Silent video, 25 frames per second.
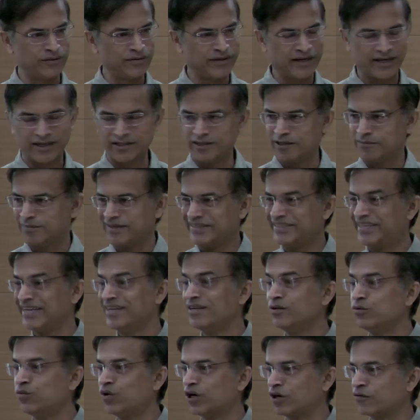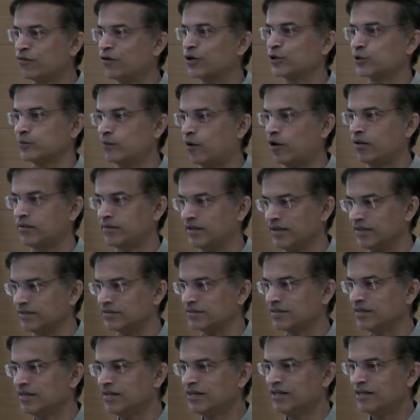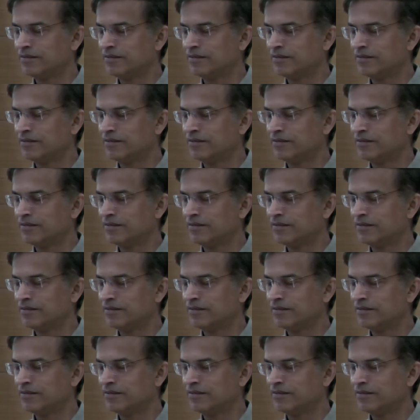together, but didn't work for small things.